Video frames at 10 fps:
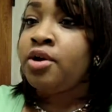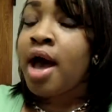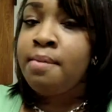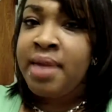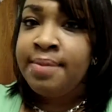
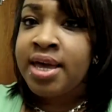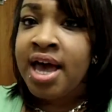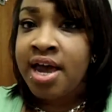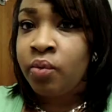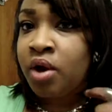I'll maybe
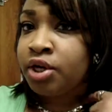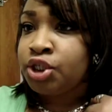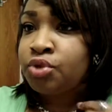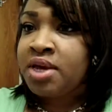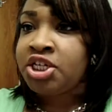cut one or
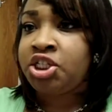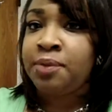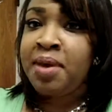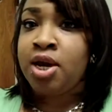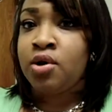two inches
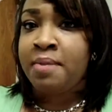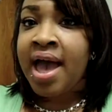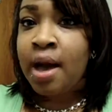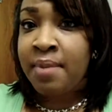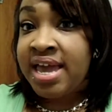depending on
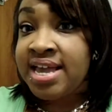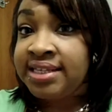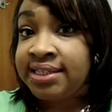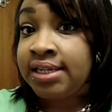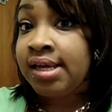how my
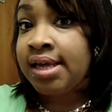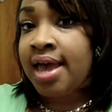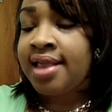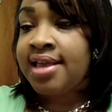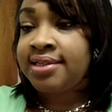ends look
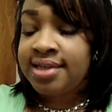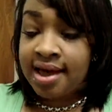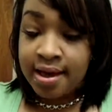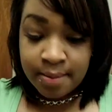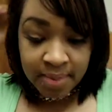at that
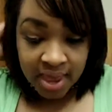time.